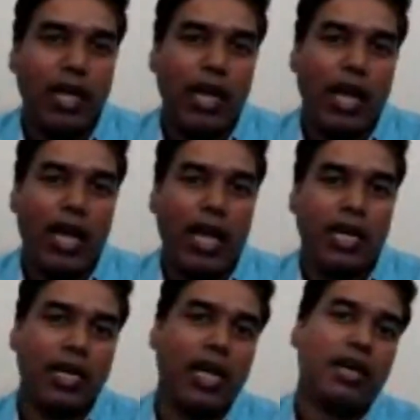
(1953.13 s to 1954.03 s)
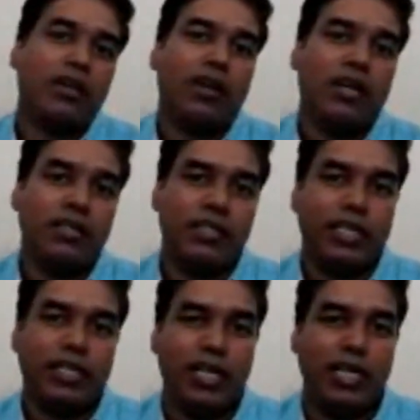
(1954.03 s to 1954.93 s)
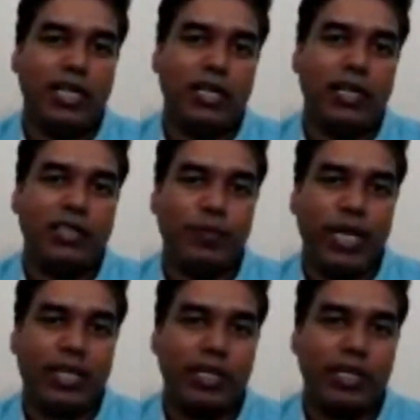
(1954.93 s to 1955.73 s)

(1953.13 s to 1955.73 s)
inspected by ultrasonic testing.